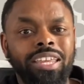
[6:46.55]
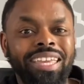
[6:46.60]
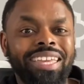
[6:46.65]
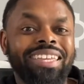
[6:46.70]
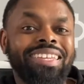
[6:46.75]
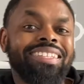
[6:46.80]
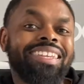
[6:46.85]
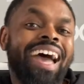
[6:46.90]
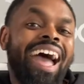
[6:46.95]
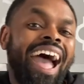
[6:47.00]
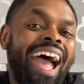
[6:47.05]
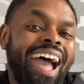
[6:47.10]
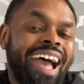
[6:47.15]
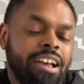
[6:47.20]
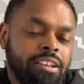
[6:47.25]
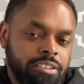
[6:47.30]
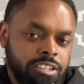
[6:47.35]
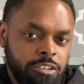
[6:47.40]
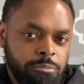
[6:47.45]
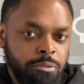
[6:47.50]
is a
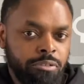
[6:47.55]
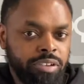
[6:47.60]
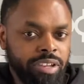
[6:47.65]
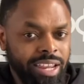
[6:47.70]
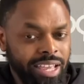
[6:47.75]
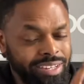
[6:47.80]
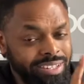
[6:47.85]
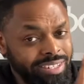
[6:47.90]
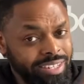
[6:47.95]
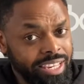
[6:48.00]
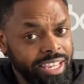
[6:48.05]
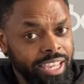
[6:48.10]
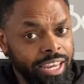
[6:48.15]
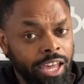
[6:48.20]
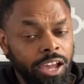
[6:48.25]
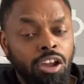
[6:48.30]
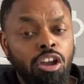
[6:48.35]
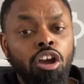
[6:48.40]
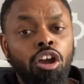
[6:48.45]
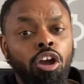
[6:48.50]
spirit. That's singular.